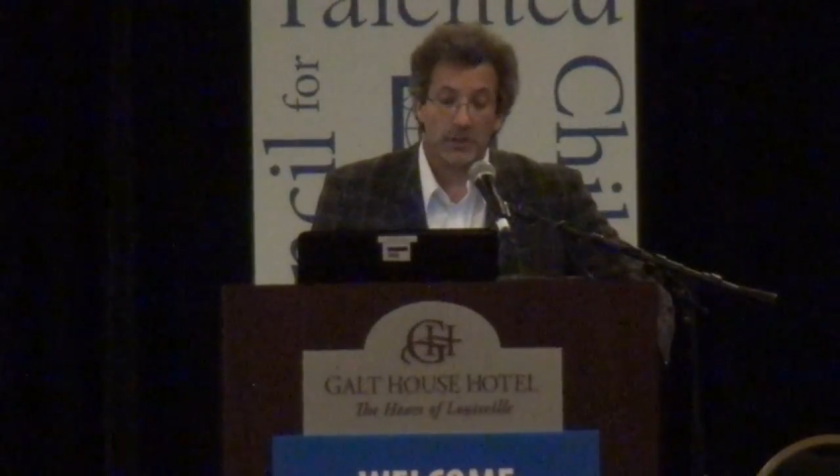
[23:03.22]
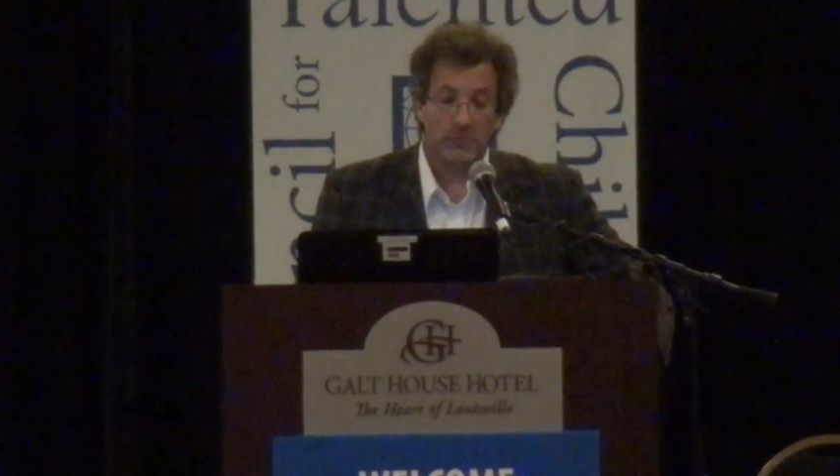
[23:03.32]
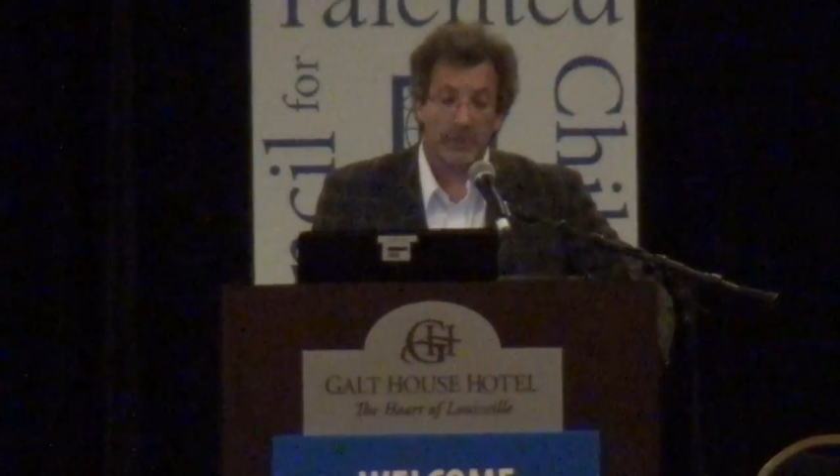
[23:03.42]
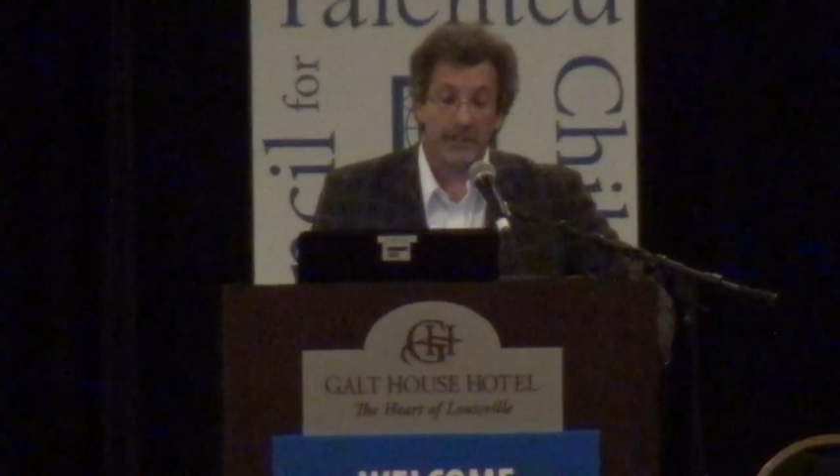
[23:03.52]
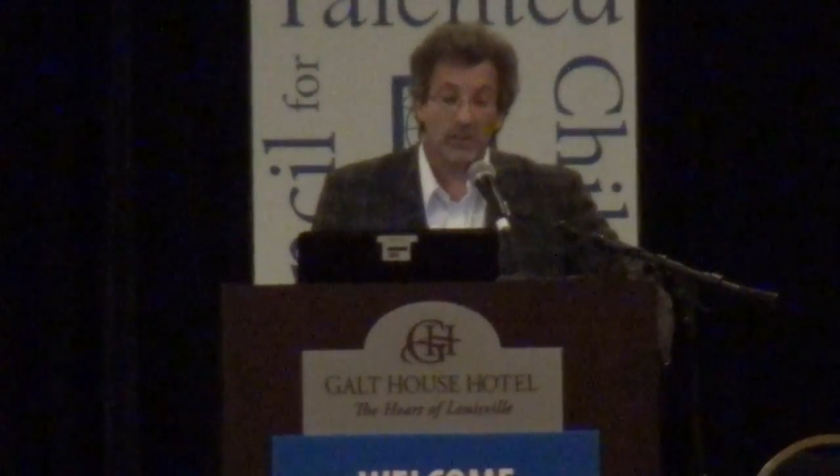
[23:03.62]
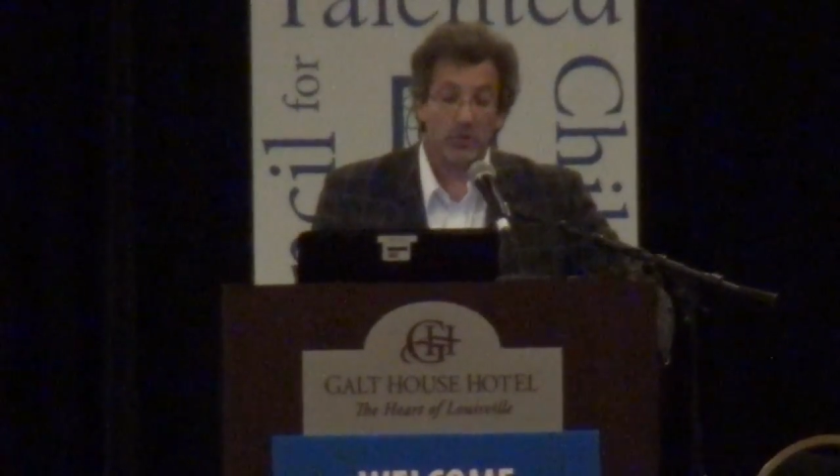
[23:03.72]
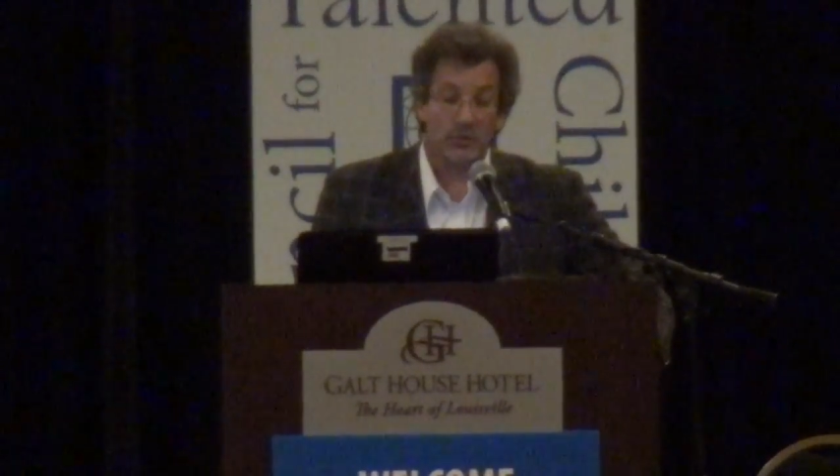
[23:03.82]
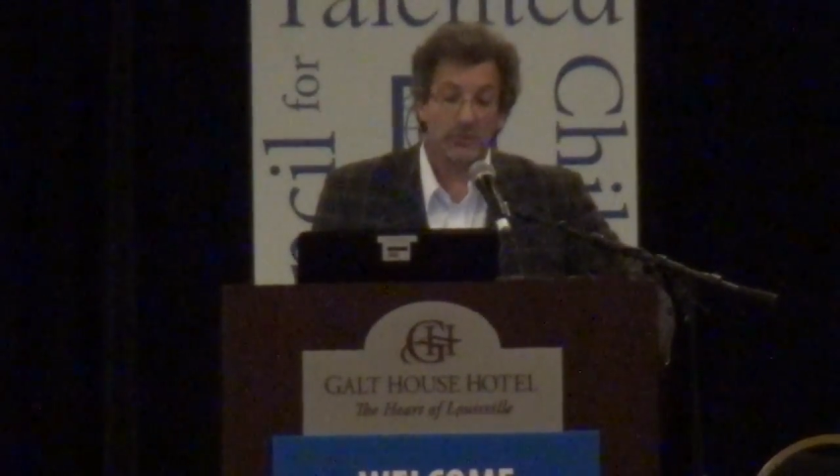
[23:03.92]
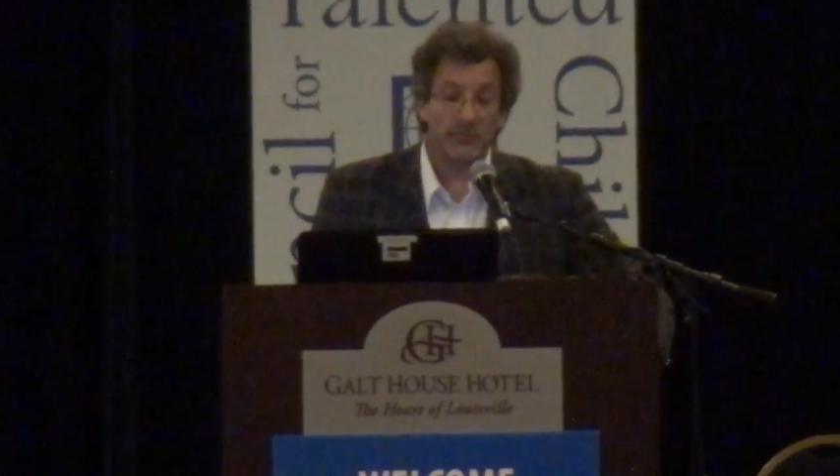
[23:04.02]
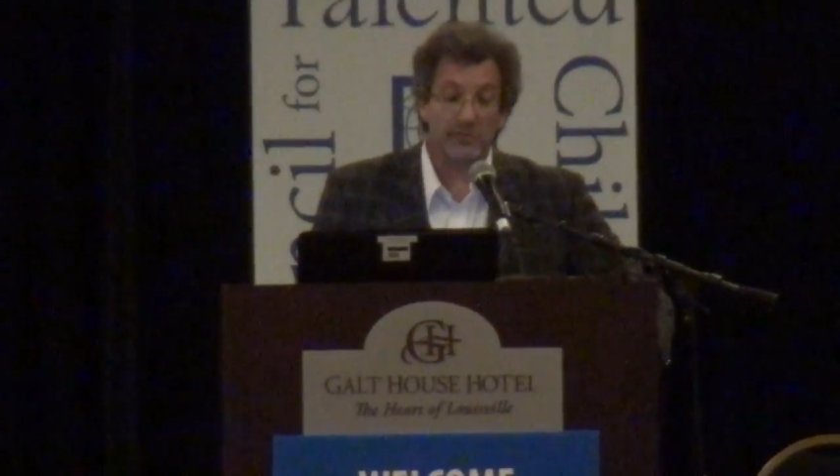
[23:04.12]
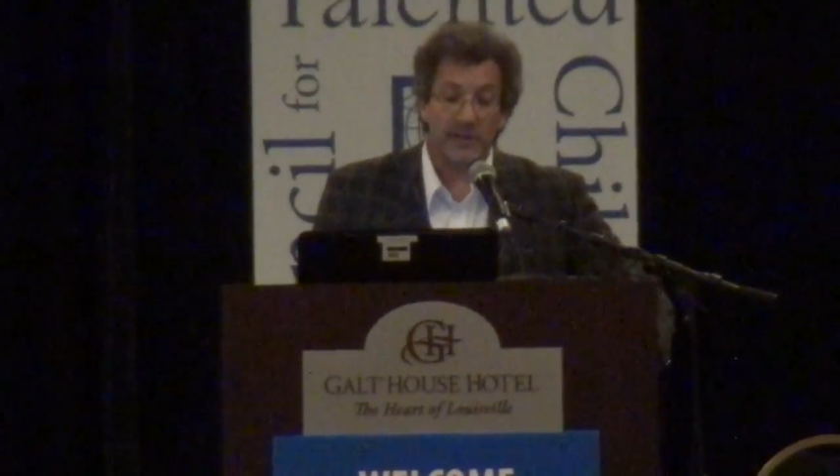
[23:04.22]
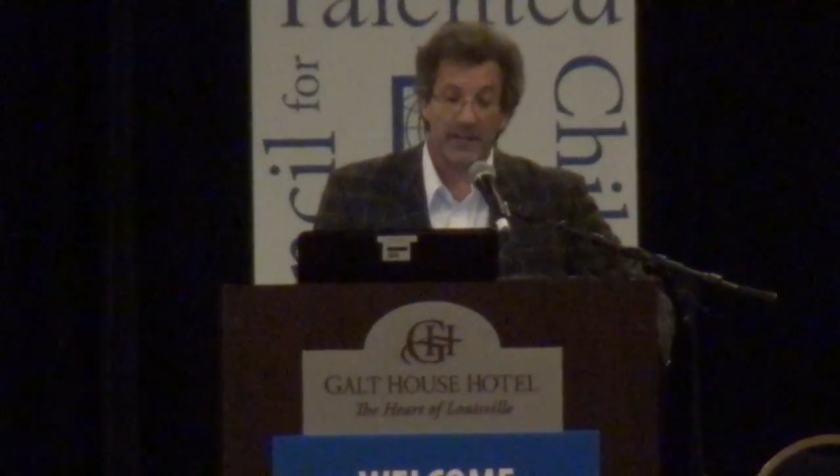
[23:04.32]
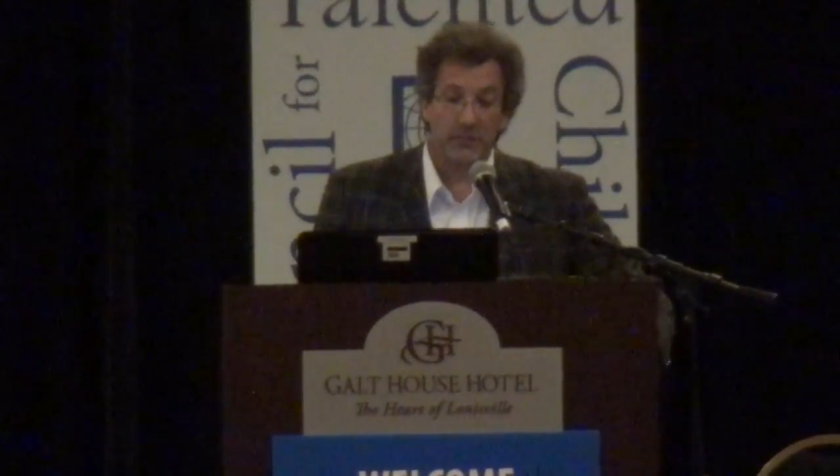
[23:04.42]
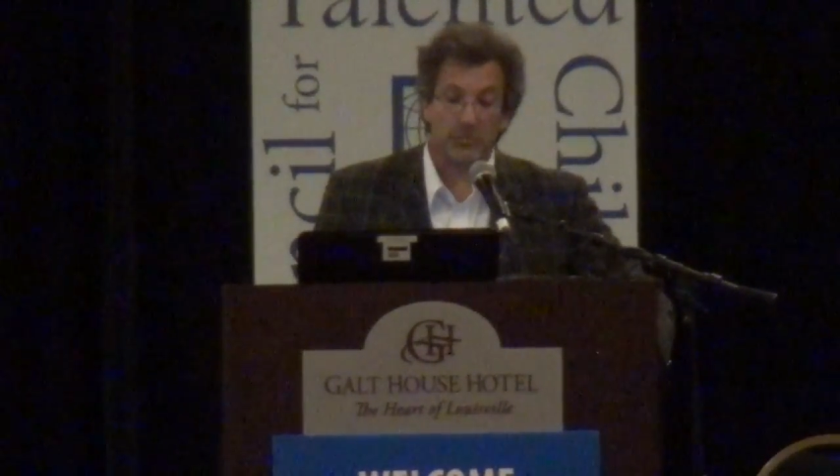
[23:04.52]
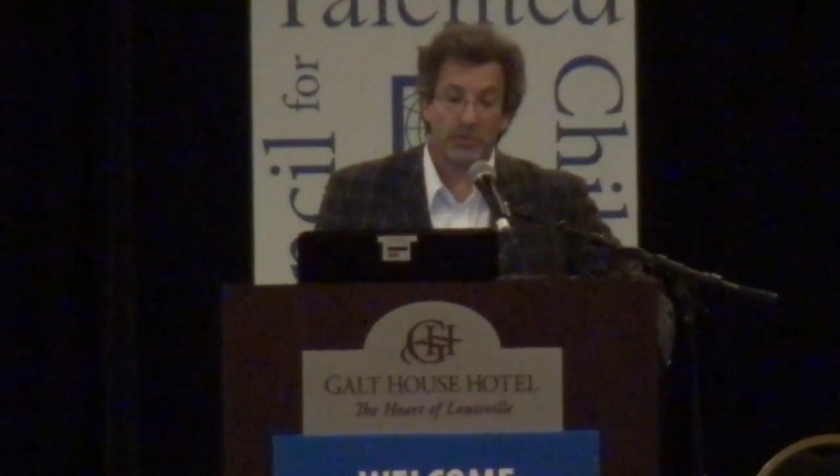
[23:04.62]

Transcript: you might go to define your